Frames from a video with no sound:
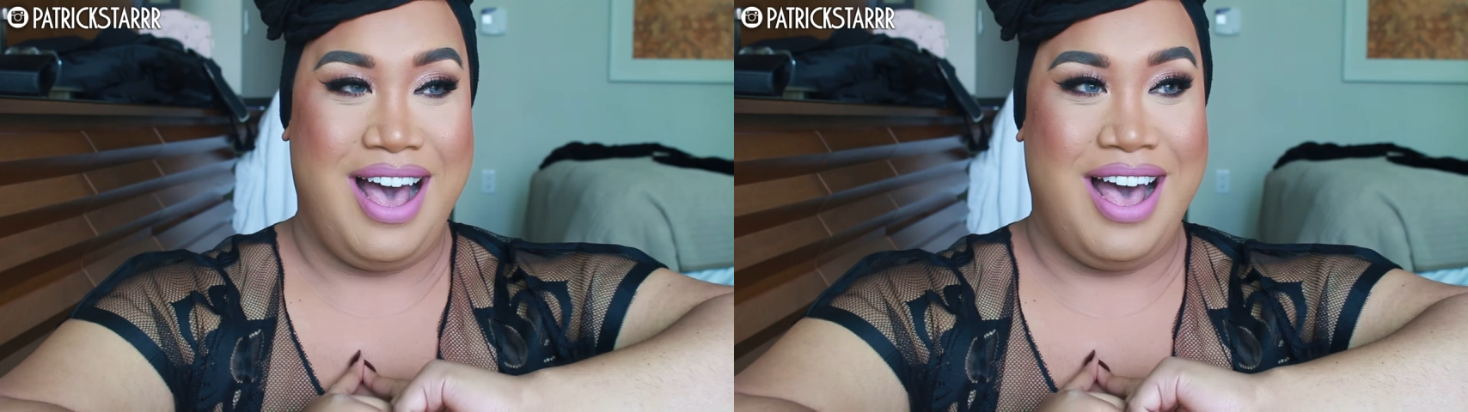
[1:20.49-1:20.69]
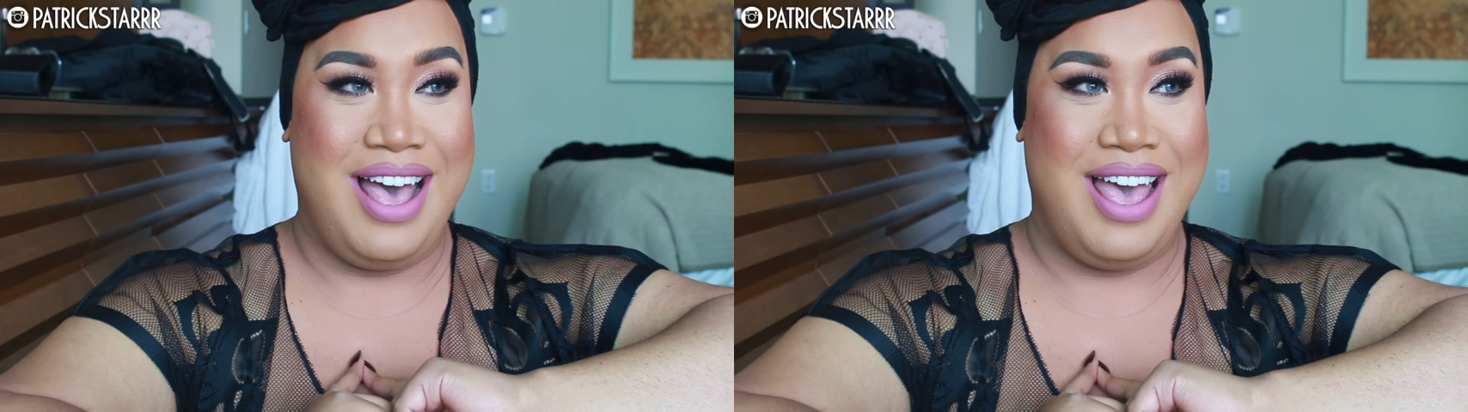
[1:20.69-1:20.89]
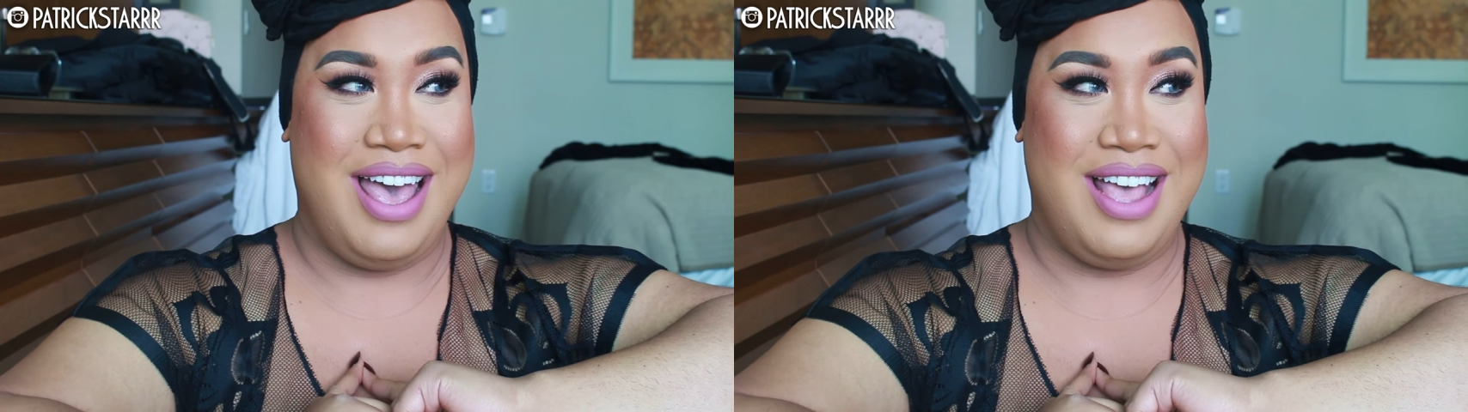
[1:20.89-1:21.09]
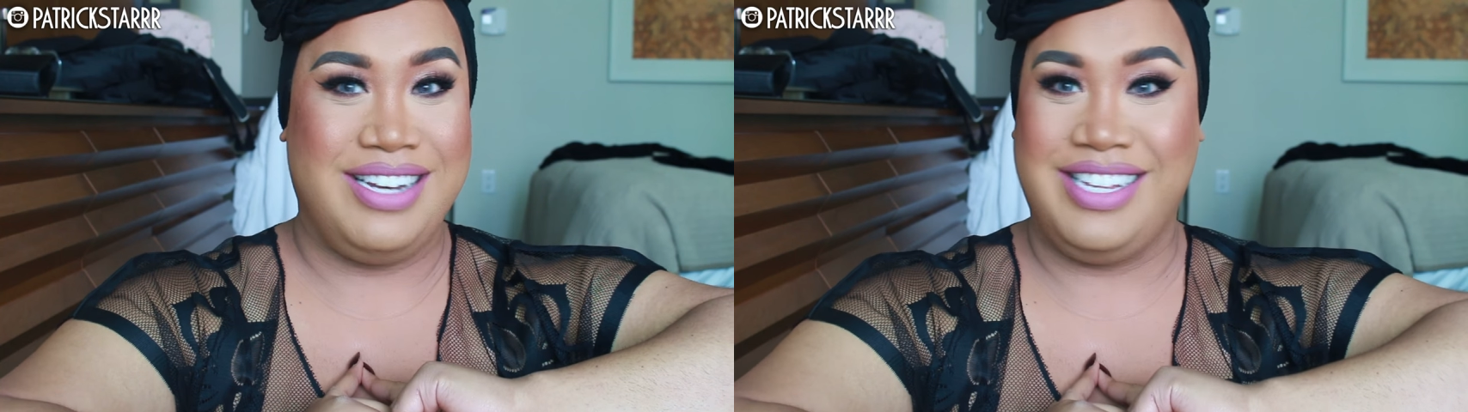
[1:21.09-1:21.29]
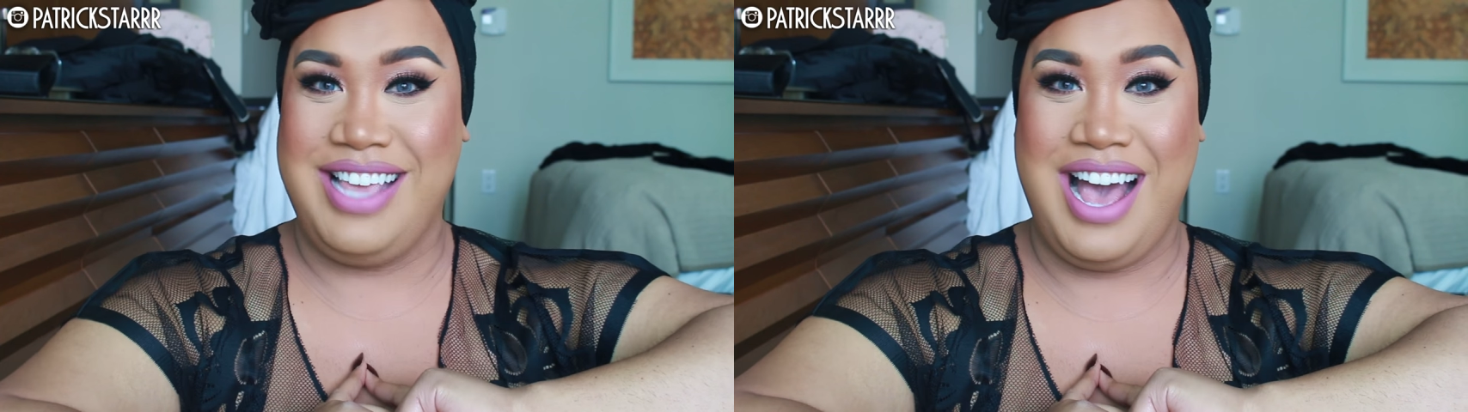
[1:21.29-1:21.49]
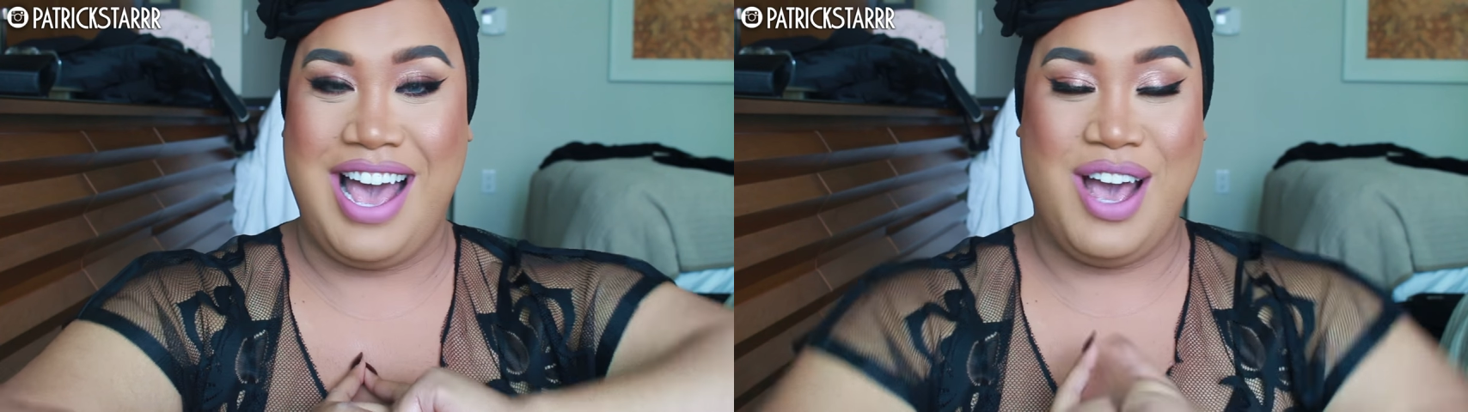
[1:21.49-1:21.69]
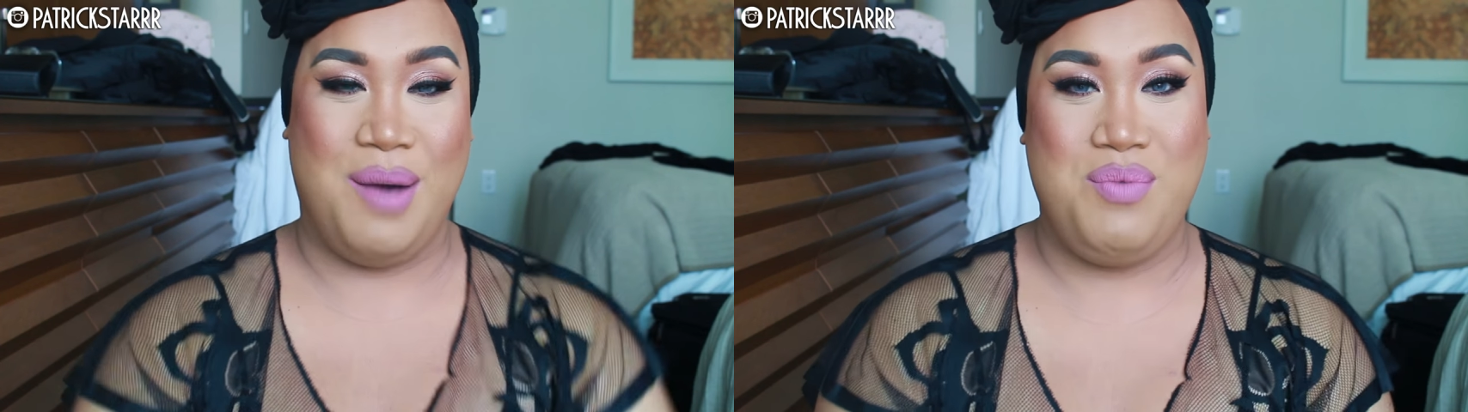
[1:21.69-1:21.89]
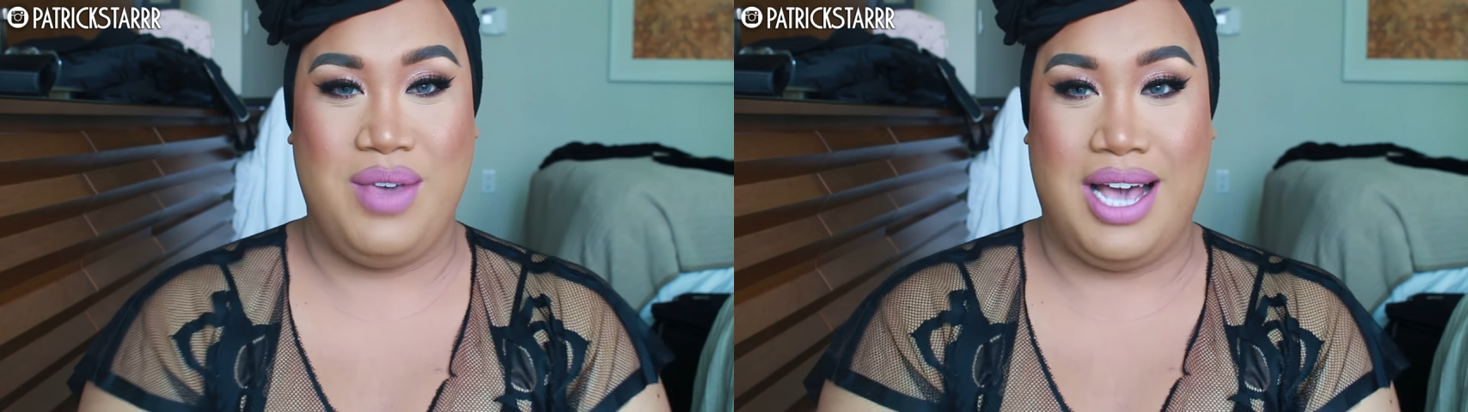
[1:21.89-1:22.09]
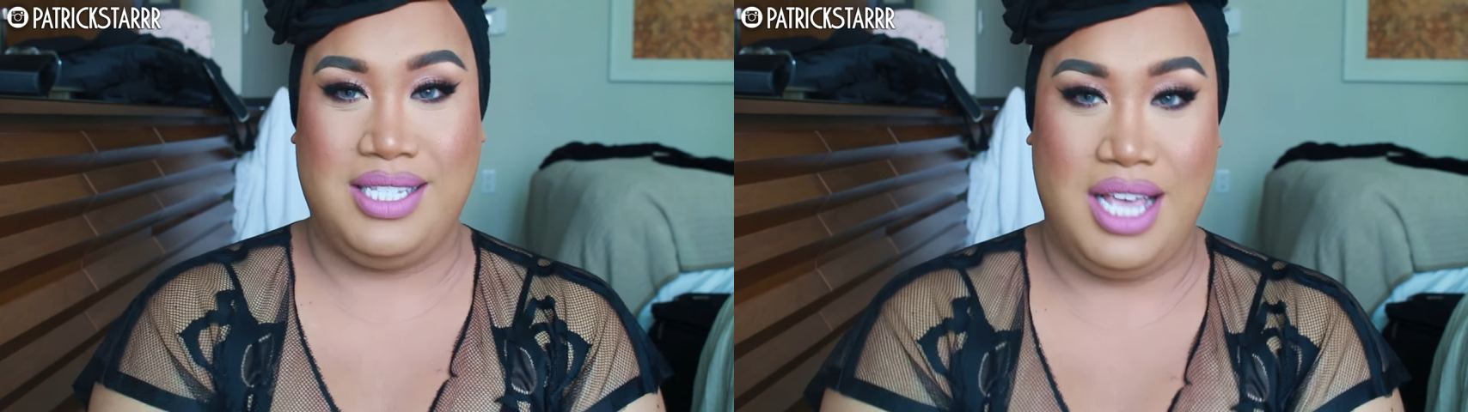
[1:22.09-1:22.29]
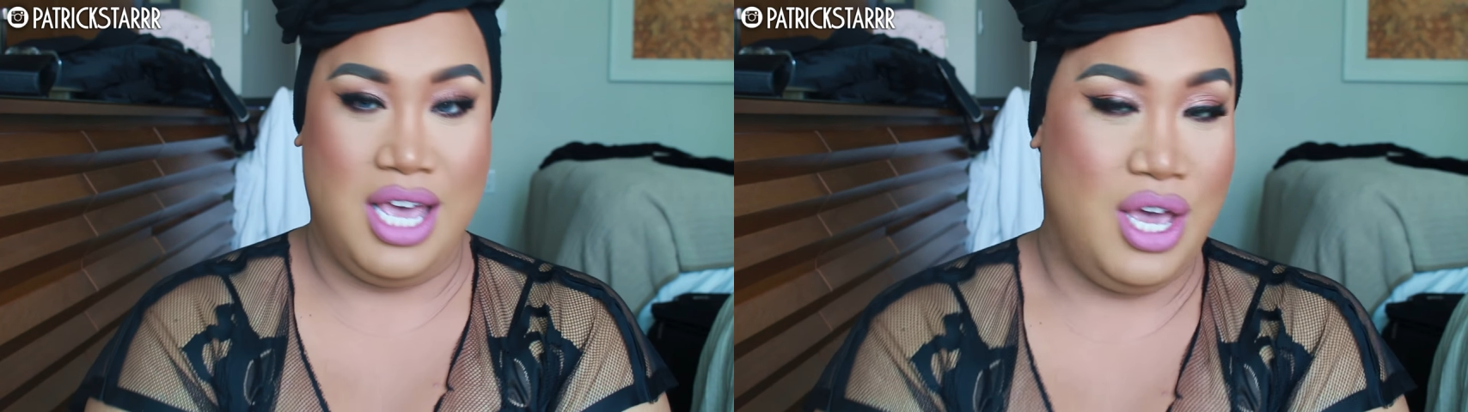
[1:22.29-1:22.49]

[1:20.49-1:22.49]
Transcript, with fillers: And yeah, I hope you guys